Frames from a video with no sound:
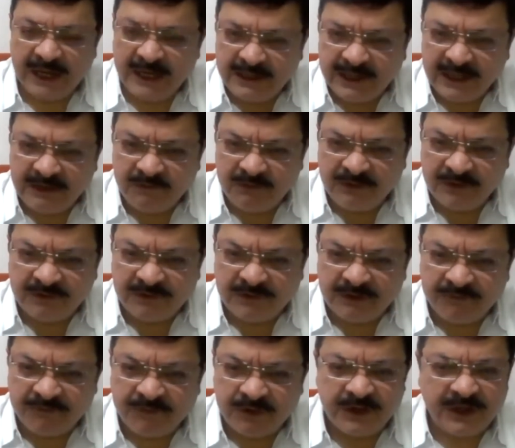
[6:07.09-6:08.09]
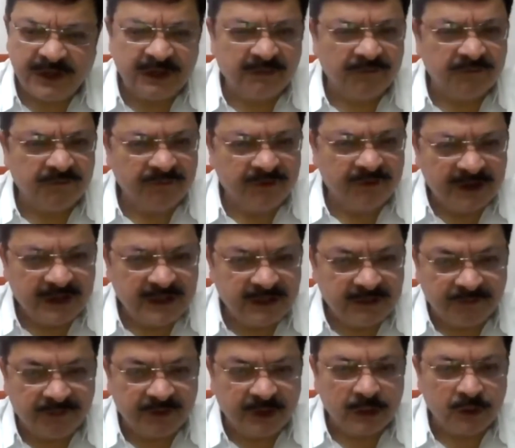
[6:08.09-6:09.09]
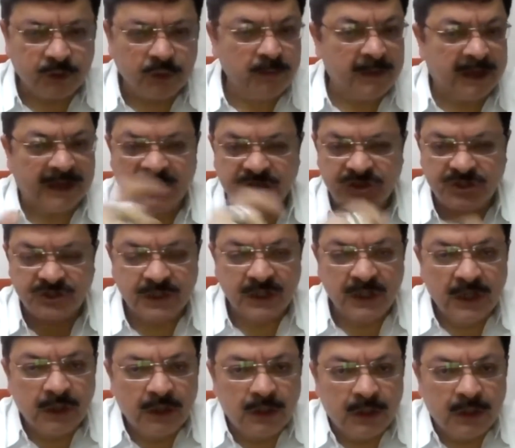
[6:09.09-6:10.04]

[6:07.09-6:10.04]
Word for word: Anything which is different is very difficult to manage.